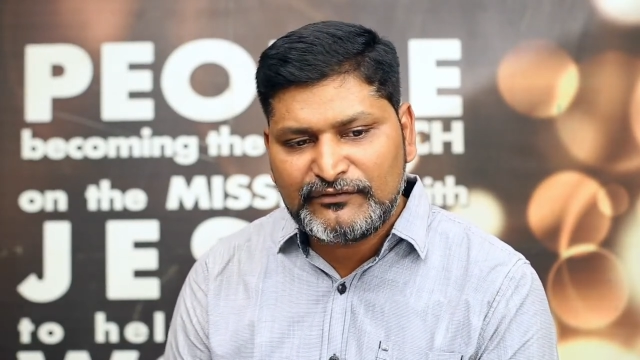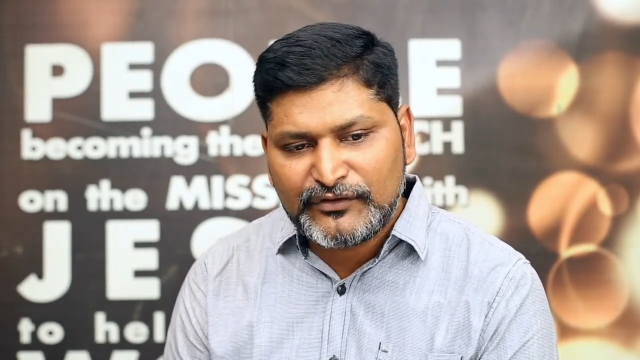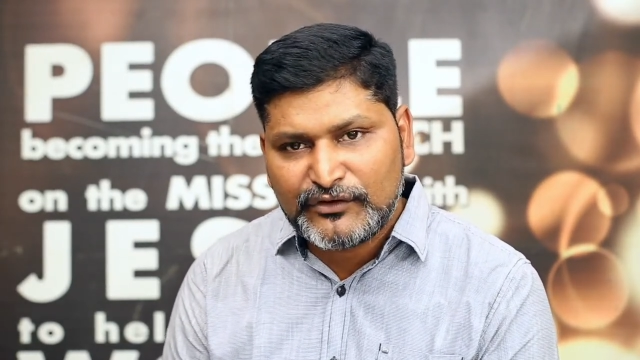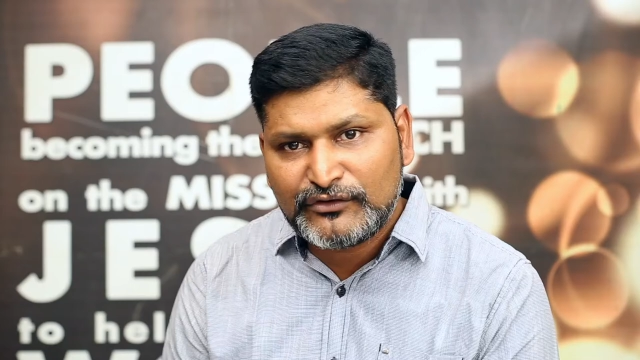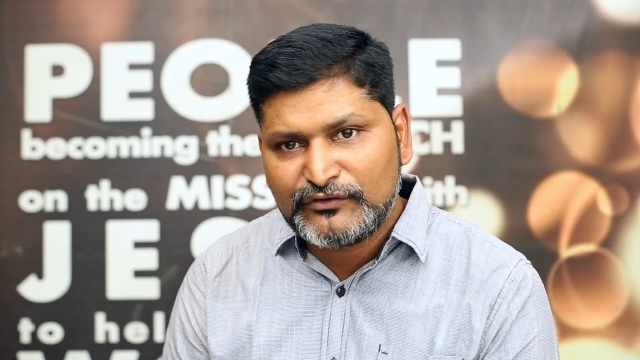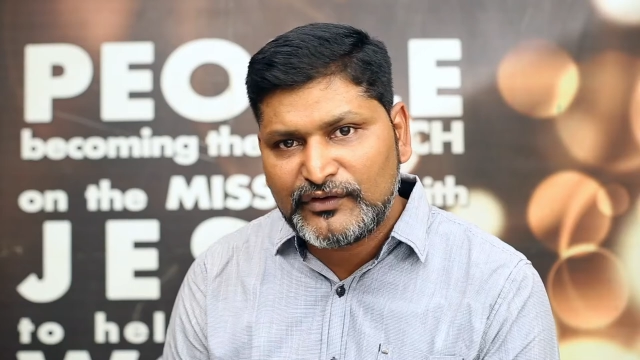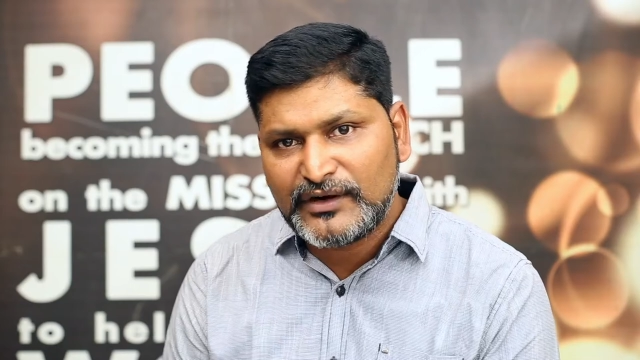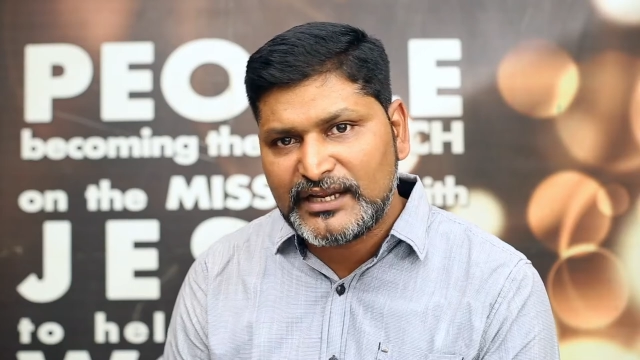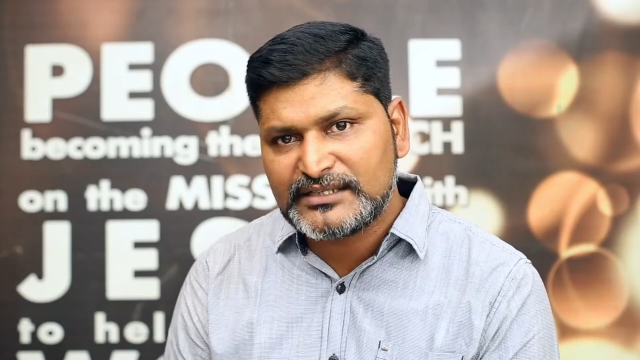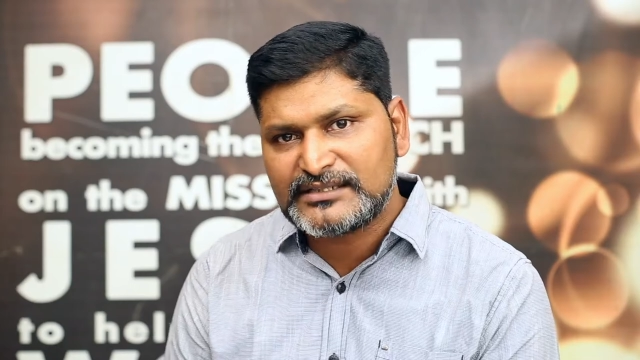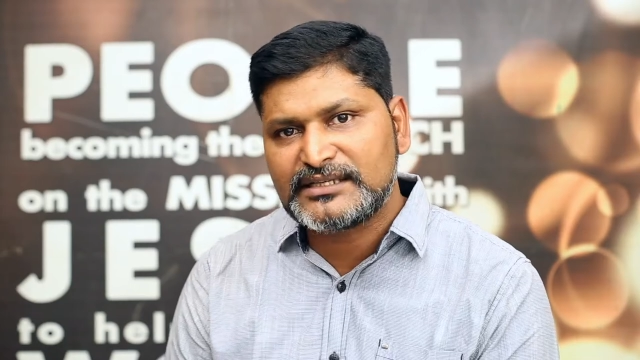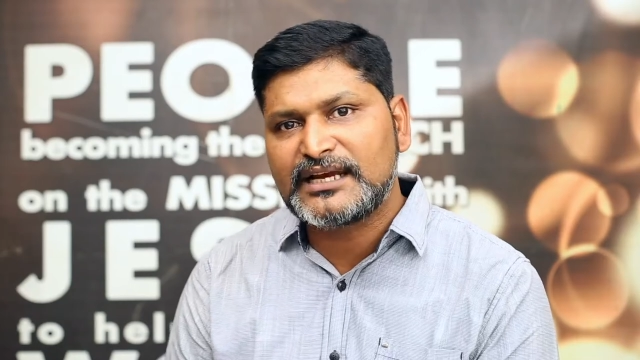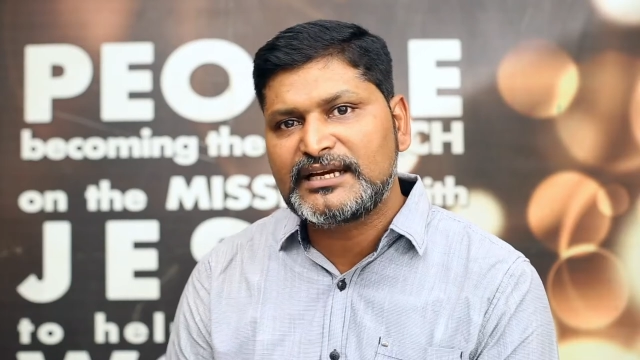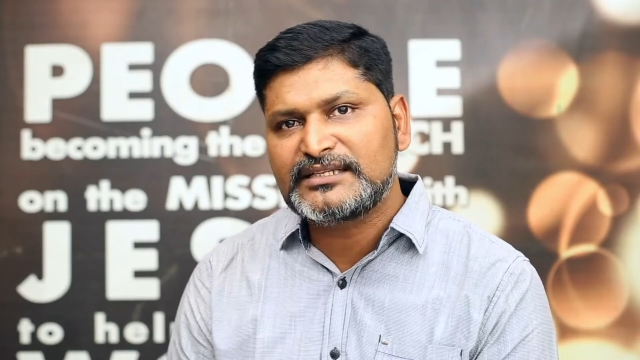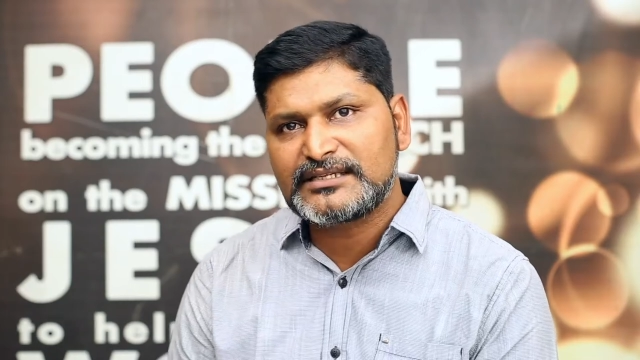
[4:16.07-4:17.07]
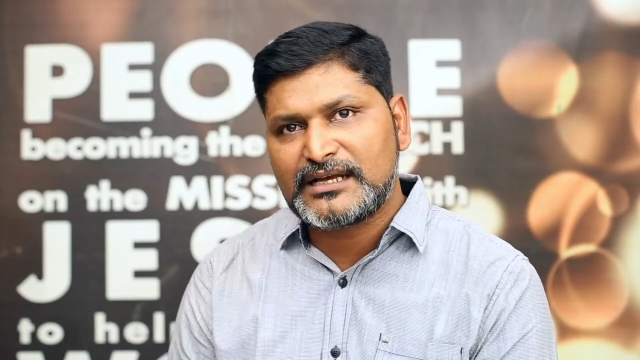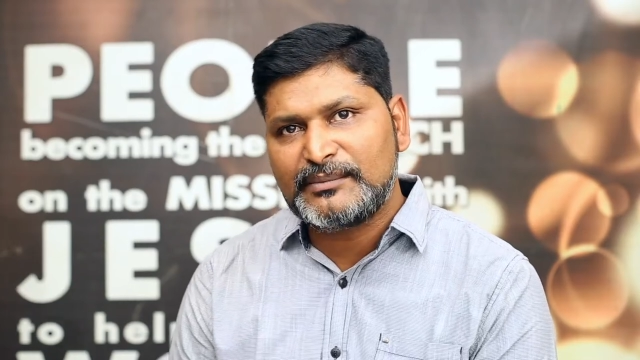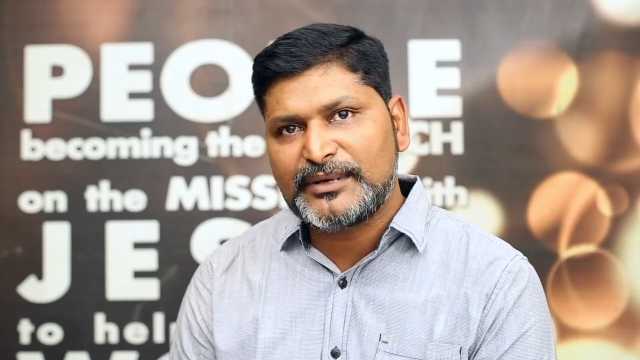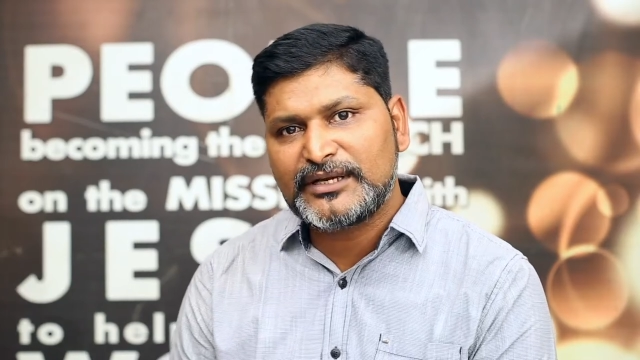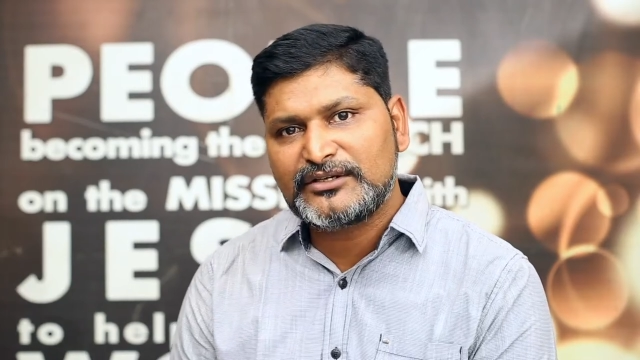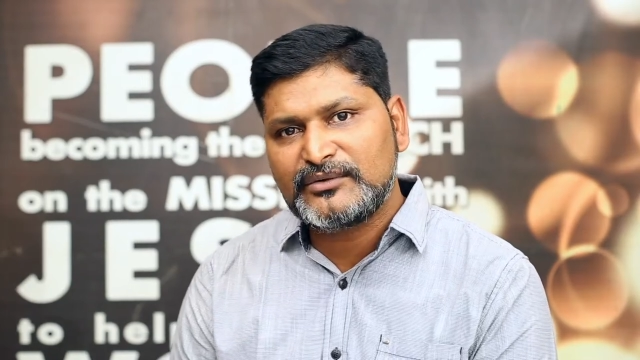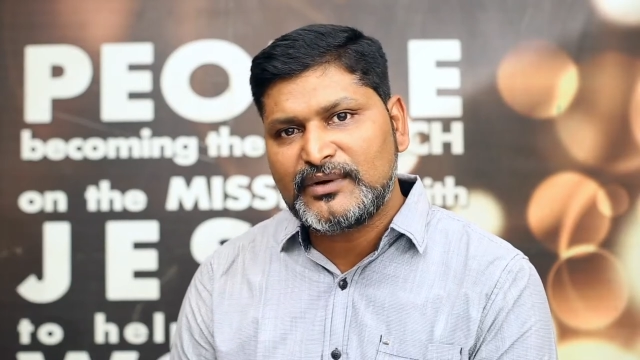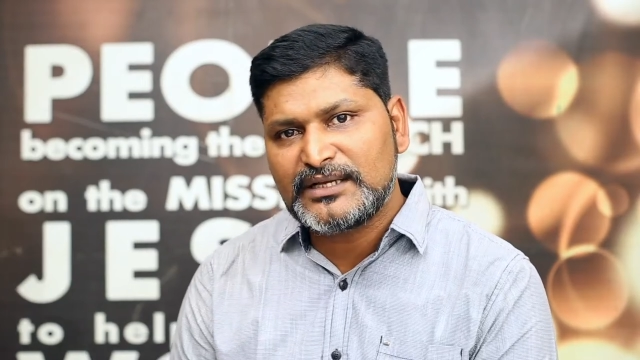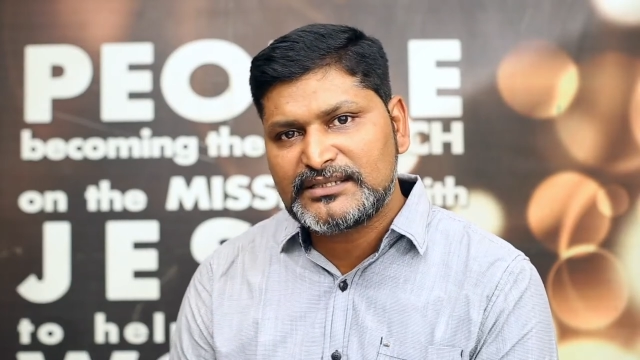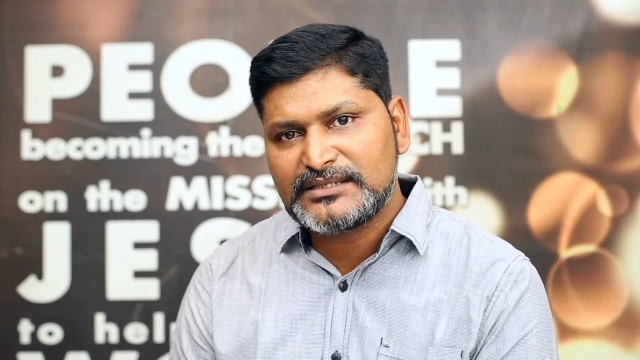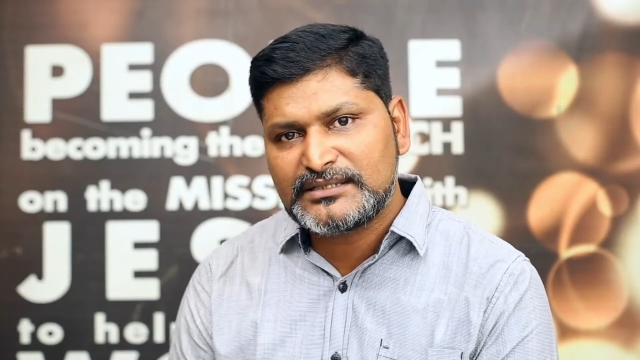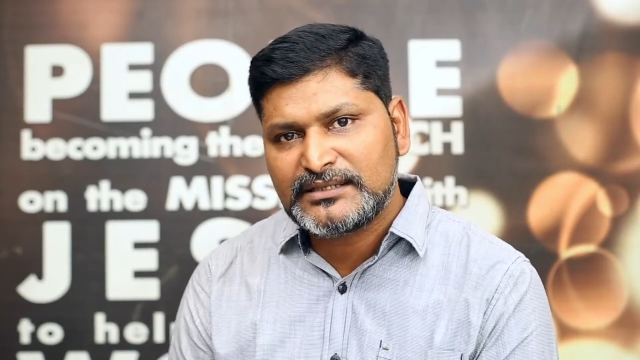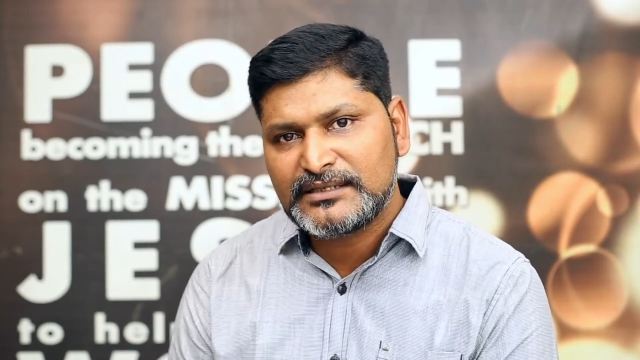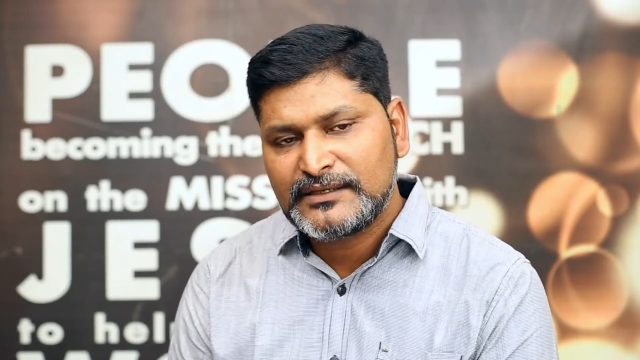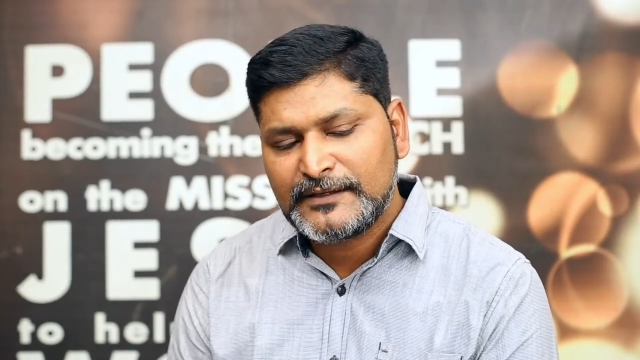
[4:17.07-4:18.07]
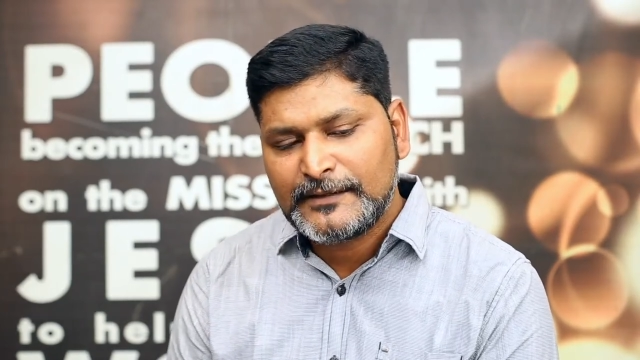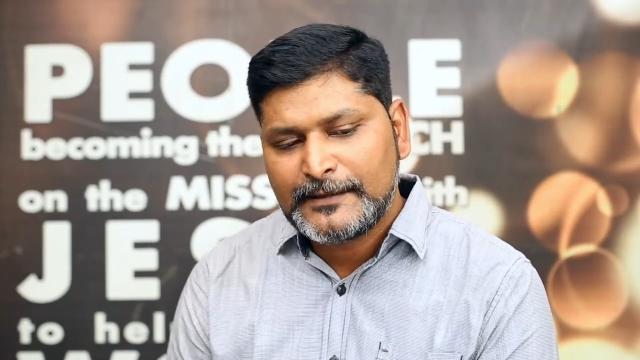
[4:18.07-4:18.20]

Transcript: fruitfulness that is coming to us.